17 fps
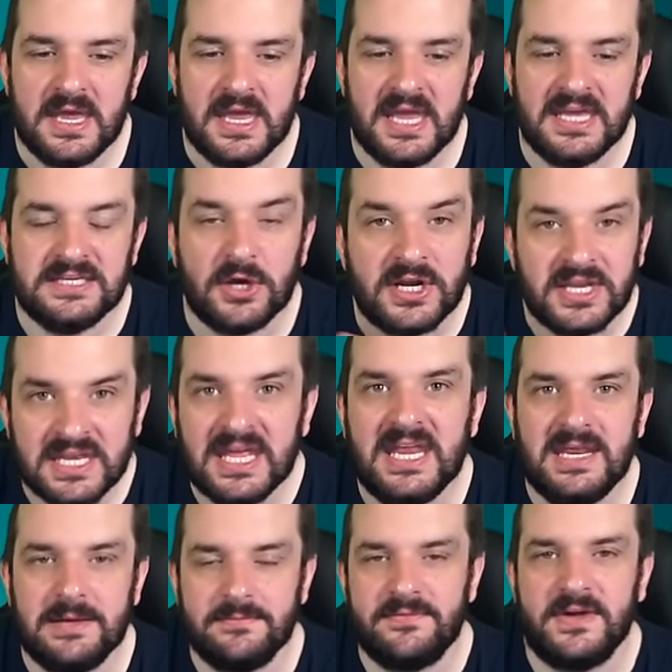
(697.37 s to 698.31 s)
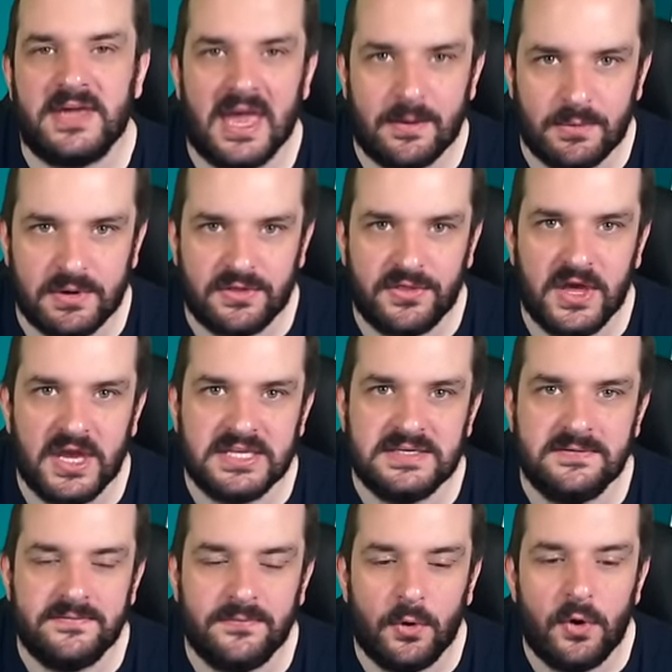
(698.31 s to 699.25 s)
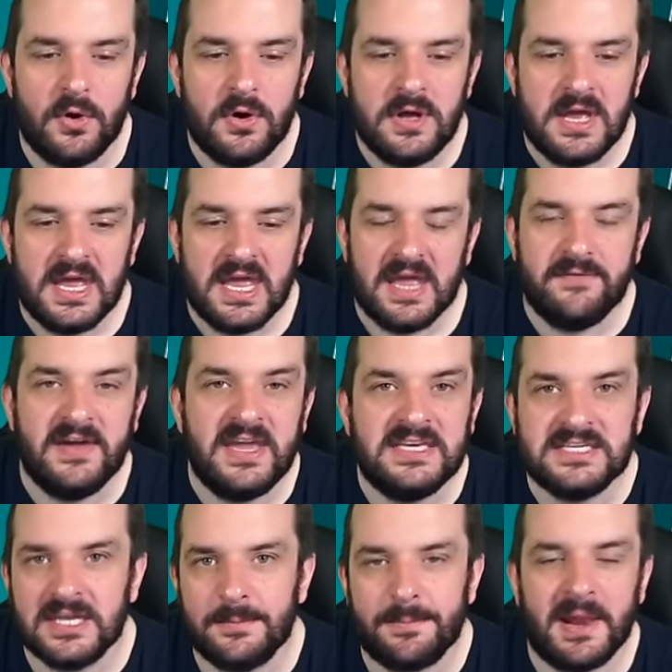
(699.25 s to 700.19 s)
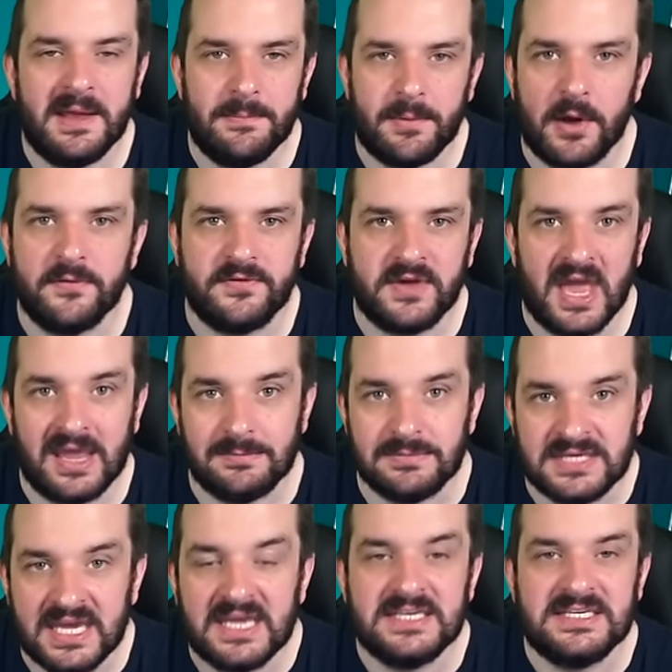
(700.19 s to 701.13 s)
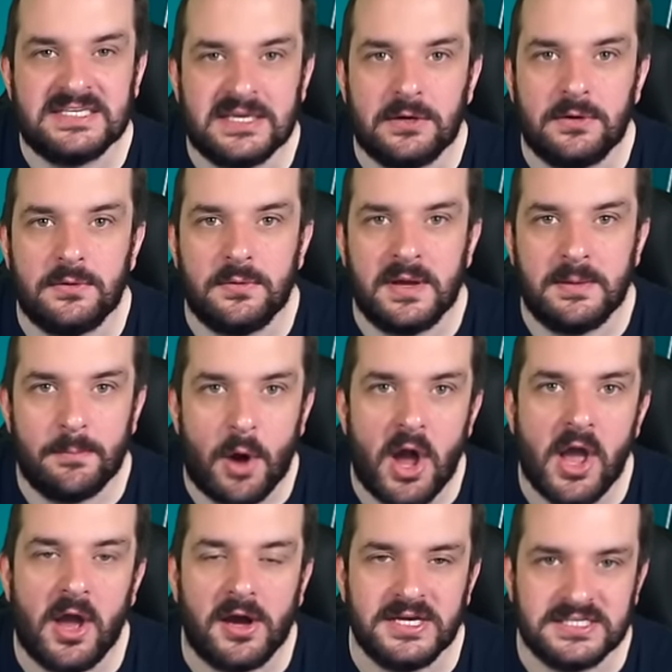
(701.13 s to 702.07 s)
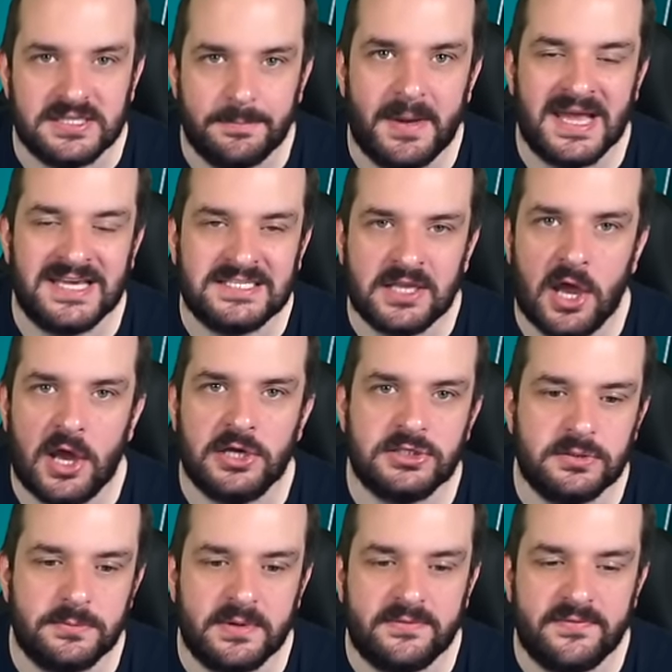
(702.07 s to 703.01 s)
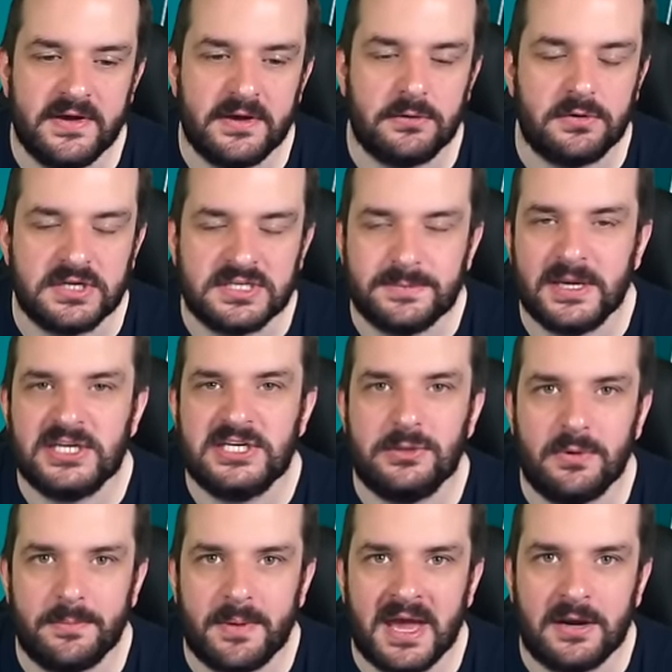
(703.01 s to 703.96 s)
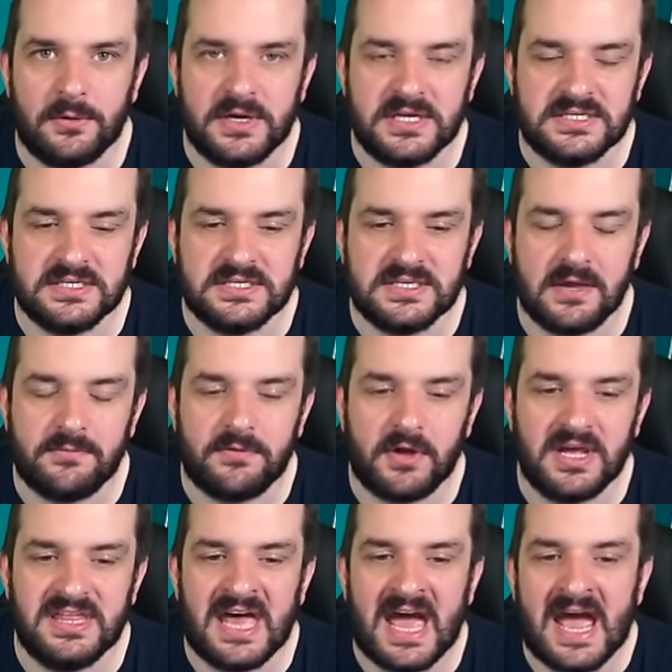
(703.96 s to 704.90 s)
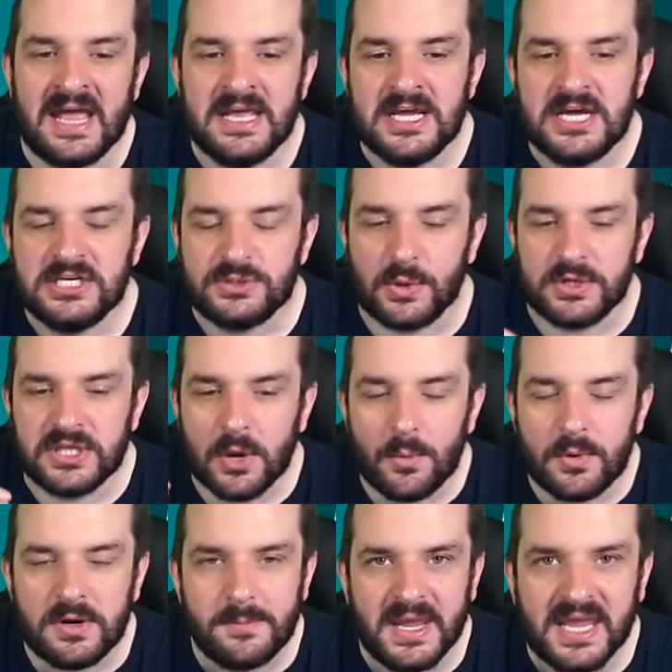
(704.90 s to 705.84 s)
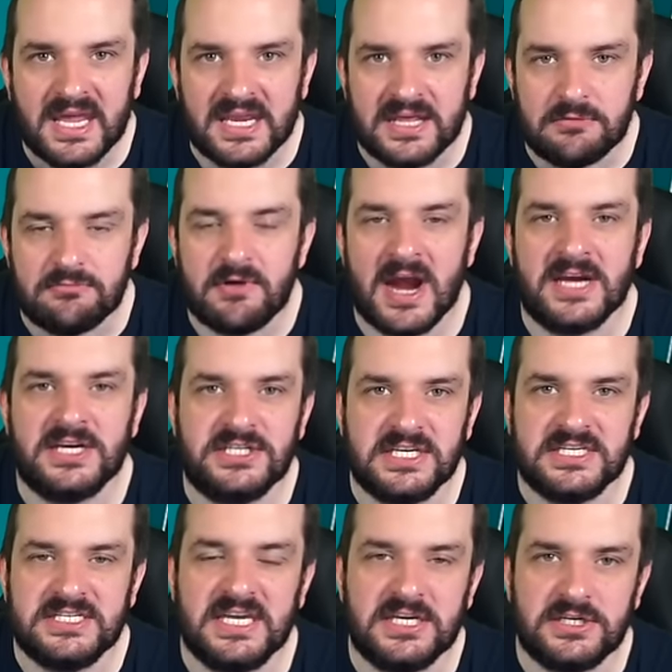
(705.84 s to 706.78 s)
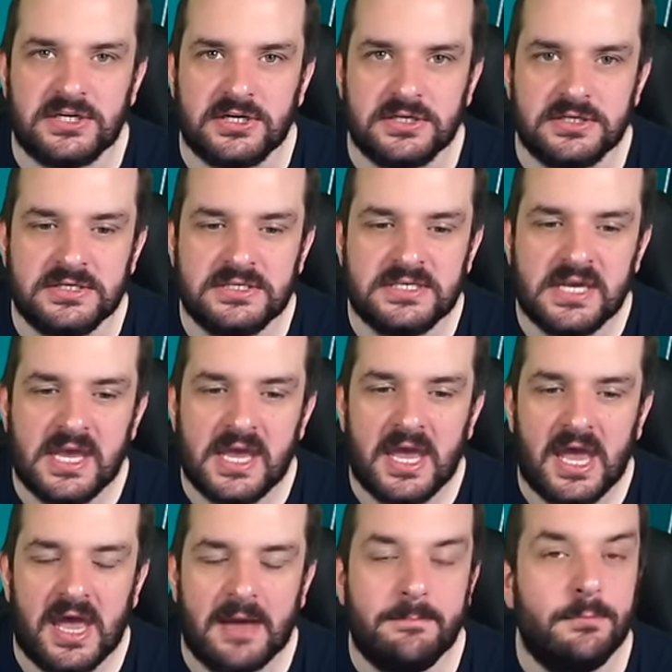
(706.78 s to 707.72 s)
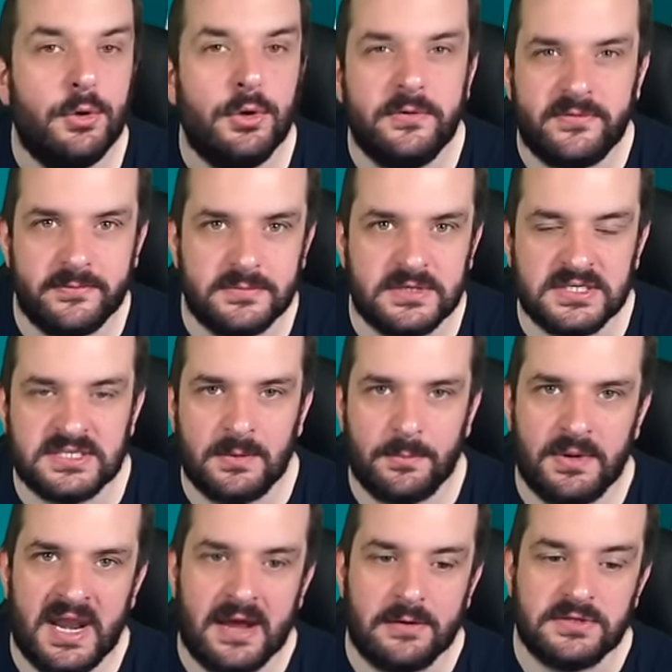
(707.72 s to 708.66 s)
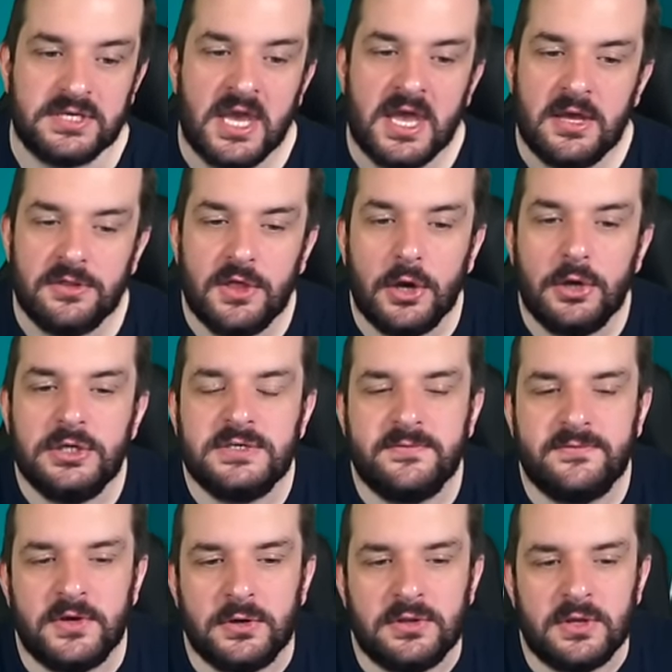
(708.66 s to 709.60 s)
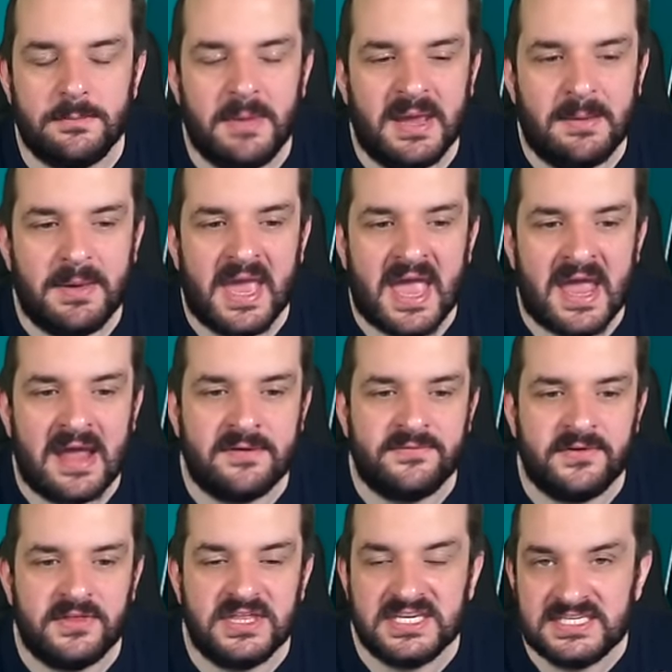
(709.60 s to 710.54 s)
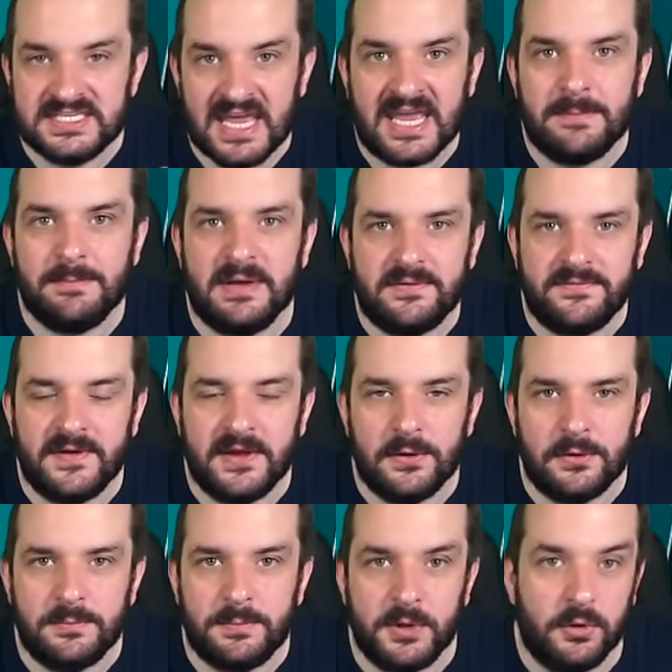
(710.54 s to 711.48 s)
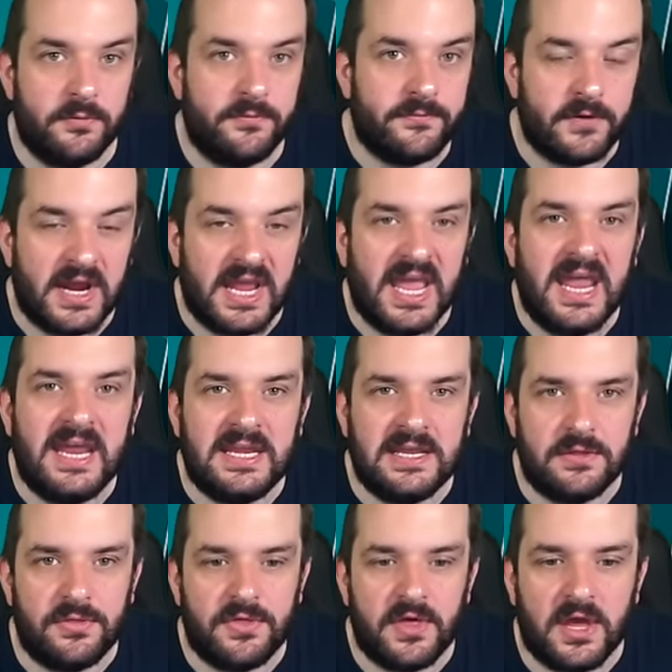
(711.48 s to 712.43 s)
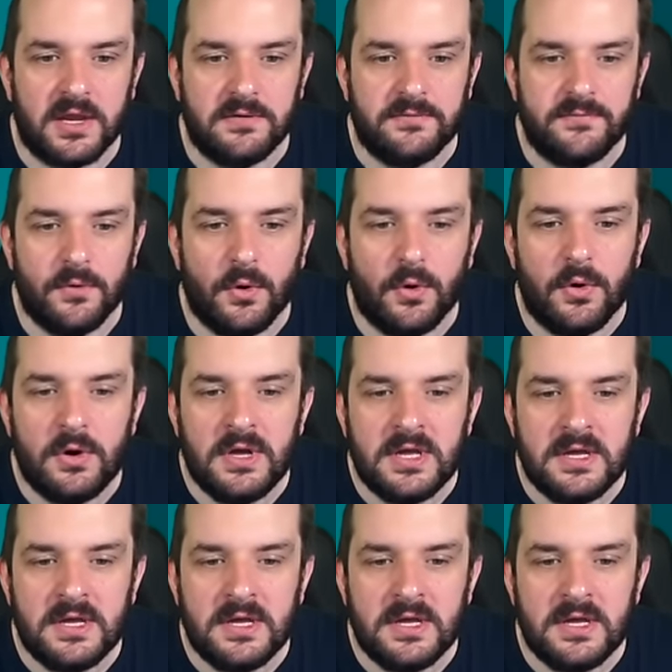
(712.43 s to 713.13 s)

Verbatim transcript: is I need him for game week thirty-four. If he's going to play both games, he is still, in my eyes, the best Arsenal midfielder, especially with penalties and stuff like that. So I don't want to make any rash decisions and move him to someone else. Those of you that maybe have the same midfield but you're free hitting in thirty-four,